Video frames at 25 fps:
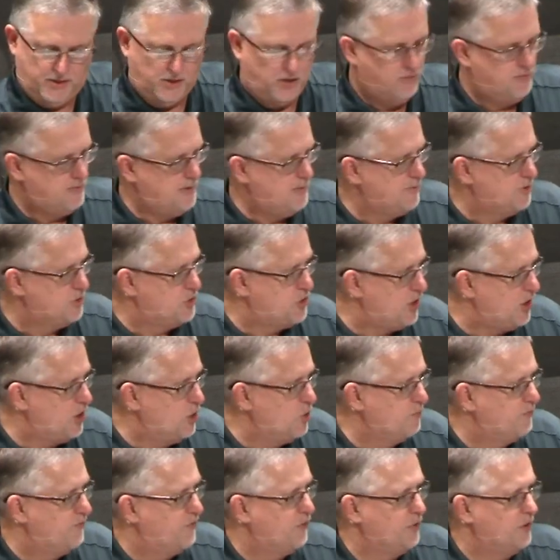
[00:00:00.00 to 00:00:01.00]
You remember
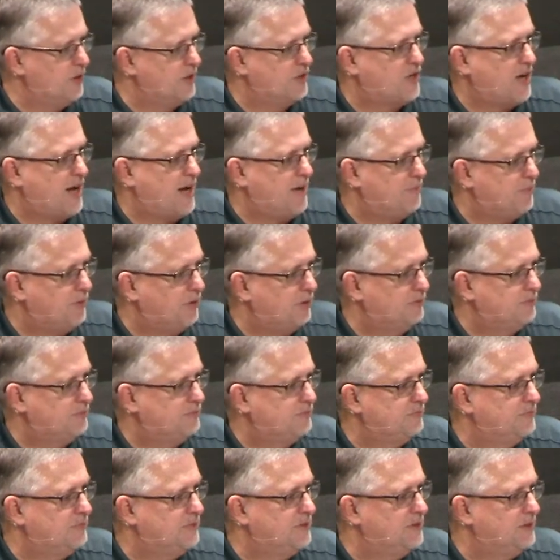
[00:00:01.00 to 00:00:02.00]
Job, for example.
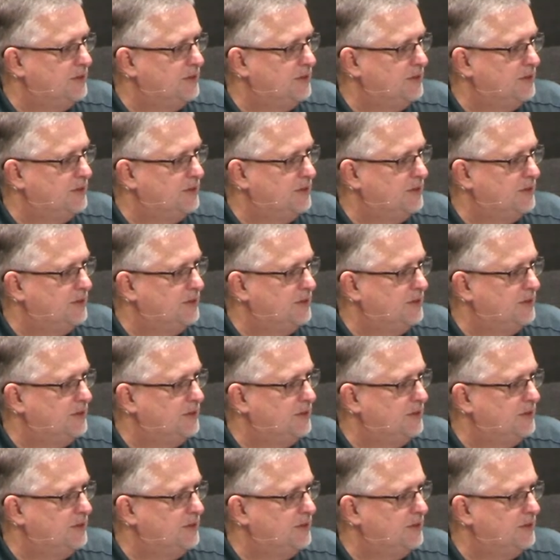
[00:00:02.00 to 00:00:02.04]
